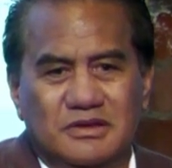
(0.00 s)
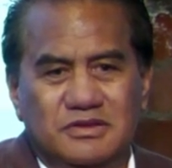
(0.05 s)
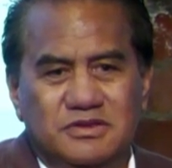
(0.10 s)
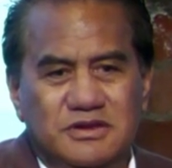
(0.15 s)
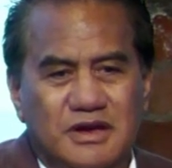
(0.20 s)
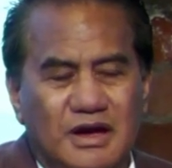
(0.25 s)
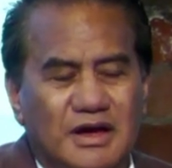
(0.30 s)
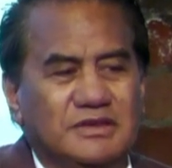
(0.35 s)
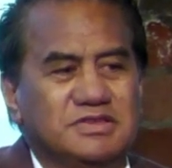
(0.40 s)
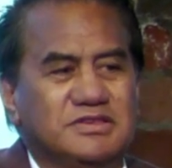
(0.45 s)

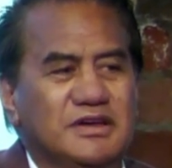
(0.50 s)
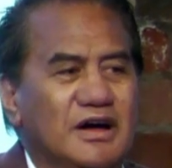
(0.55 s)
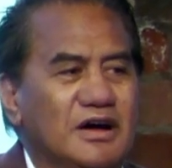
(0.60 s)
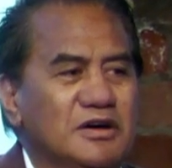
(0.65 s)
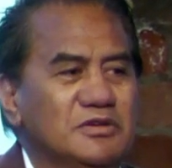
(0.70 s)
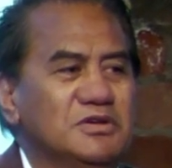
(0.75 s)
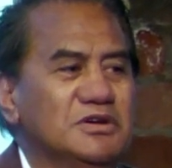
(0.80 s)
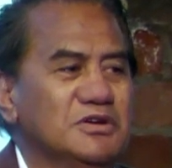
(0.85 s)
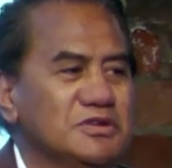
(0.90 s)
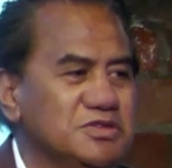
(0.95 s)
Te
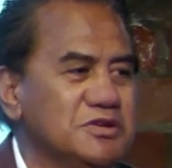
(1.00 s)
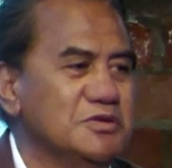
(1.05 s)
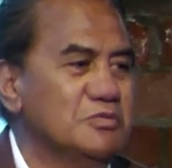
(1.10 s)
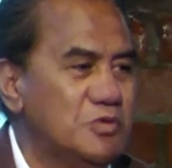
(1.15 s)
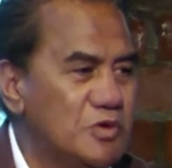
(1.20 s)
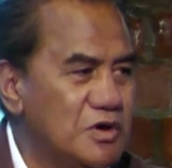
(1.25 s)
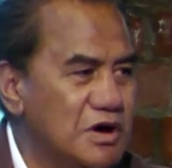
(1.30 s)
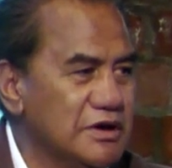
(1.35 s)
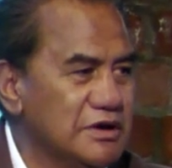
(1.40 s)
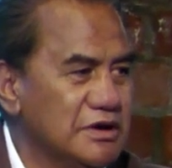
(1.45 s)
ātaua o te
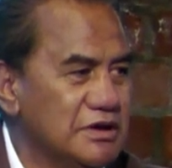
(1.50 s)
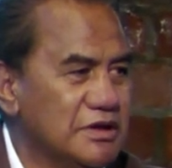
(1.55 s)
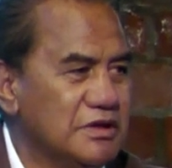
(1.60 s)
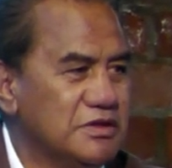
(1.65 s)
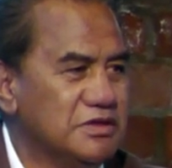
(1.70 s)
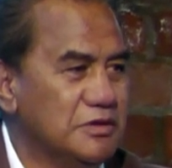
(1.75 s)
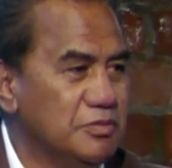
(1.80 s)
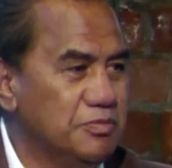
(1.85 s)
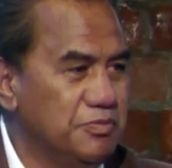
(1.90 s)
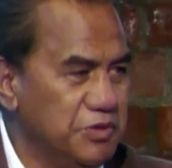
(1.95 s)
moana,
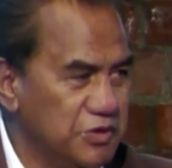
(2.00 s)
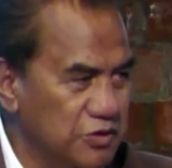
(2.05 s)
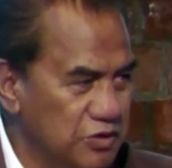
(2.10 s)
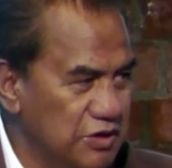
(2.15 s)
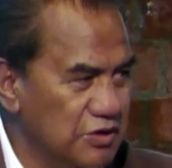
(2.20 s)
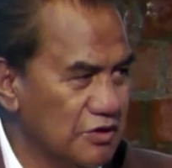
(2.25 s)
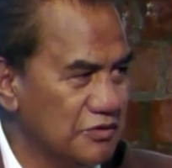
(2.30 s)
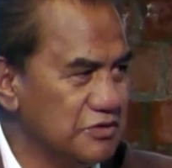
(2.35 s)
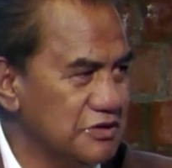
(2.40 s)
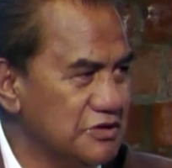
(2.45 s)
the
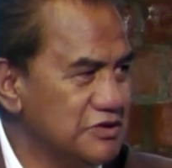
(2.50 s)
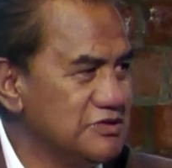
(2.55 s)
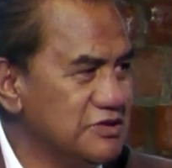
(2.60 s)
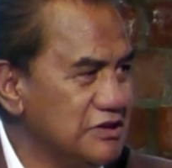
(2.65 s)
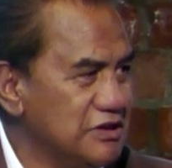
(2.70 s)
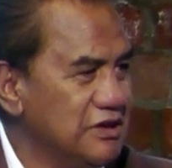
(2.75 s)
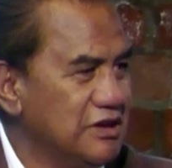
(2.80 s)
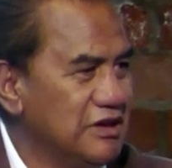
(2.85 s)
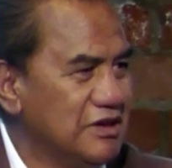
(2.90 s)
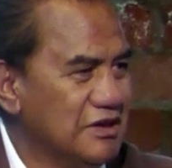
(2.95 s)
beauty of the
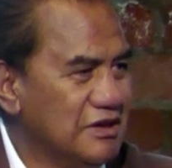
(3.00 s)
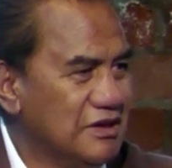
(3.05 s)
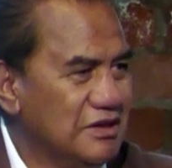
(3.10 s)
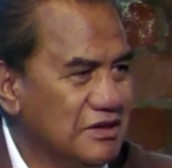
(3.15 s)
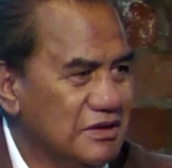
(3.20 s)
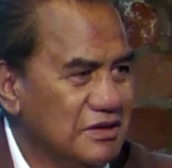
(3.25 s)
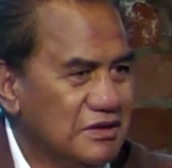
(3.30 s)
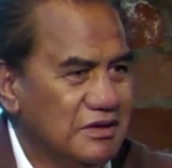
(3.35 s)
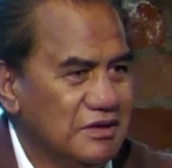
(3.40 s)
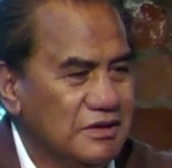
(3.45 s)
sea.
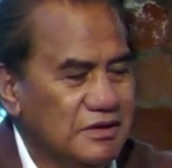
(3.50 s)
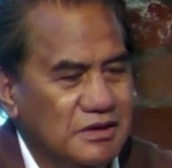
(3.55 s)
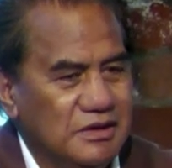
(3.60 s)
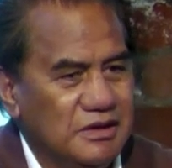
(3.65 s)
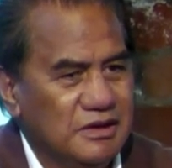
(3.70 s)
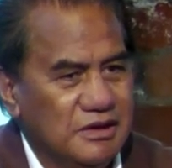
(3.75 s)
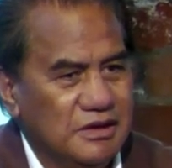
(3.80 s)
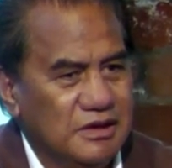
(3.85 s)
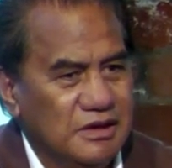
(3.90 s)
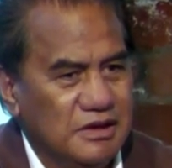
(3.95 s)

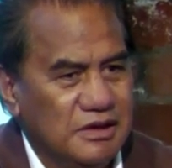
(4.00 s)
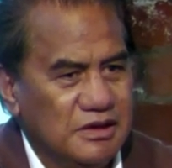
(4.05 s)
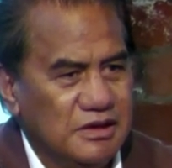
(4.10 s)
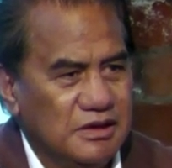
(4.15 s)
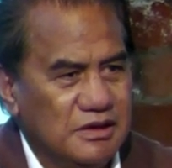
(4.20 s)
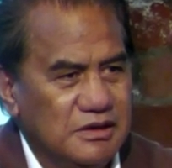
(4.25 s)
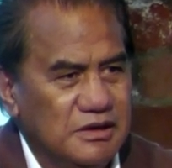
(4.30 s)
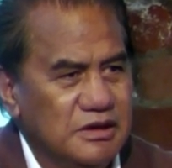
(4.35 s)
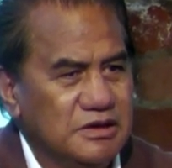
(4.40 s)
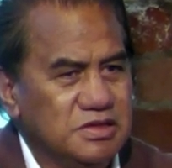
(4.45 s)

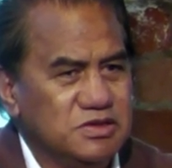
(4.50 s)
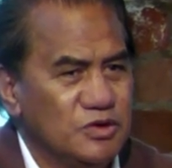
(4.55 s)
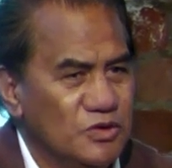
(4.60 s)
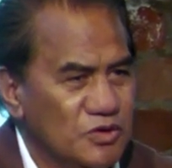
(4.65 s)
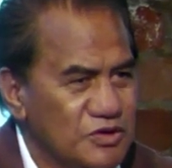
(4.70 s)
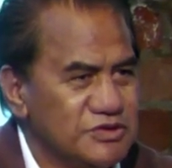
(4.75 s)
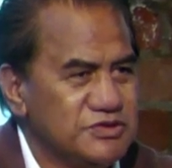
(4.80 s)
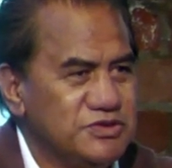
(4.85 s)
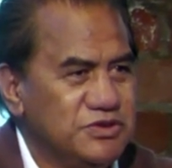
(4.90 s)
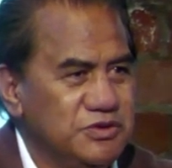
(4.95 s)
It
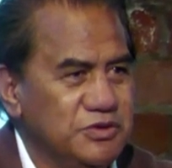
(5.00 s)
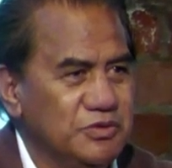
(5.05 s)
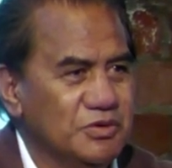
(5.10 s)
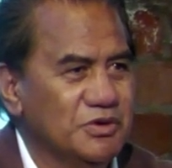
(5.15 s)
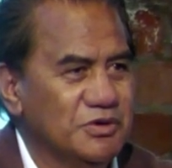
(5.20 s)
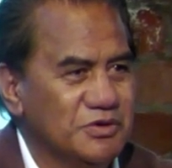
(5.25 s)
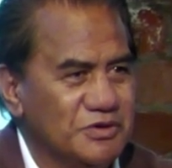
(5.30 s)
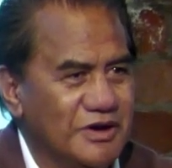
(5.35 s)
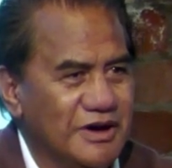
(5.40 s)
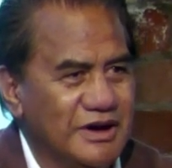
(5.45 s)
talks to you
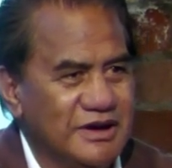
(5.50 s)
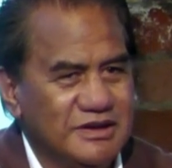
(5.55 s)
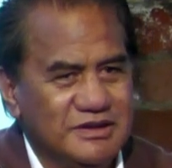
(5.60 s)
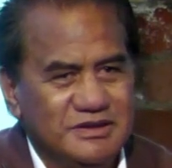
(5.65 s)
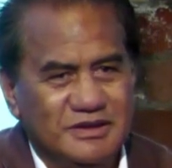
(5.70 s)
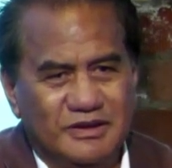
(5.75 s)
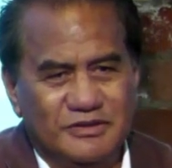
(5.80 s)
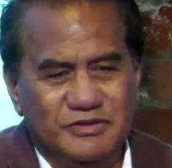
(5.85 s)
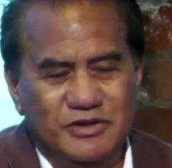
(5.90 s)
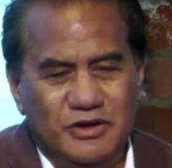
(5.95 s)
all right.
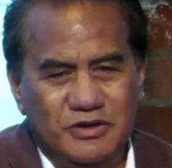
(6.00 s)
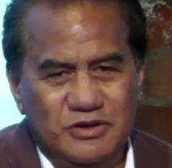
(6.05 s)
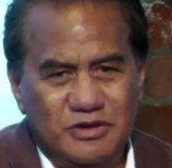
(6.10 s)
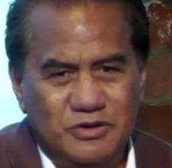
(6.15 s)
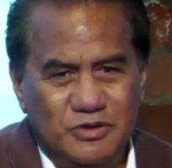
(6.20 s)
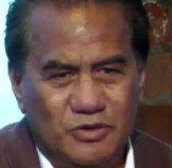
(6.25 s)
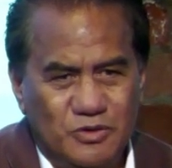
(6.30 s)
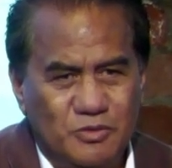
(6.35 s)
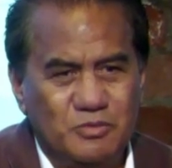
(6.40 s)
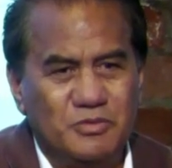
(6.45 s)
I've heard
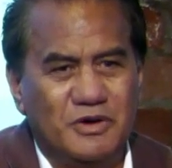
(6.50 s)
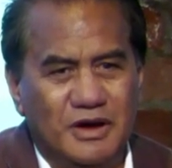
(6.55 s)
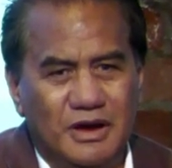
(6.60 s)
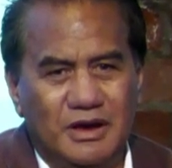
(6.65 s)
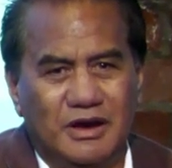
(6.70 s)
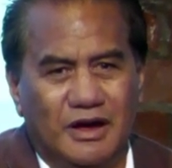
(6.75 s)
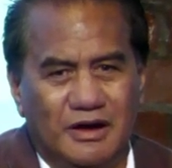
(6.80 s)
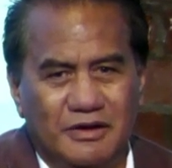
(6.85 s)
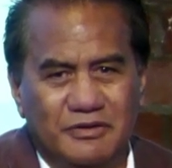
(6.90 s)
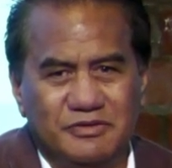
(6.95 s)
it all my
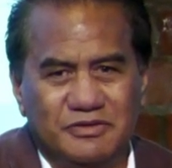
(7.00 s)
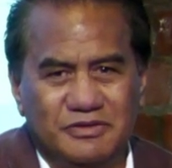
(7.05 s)
life.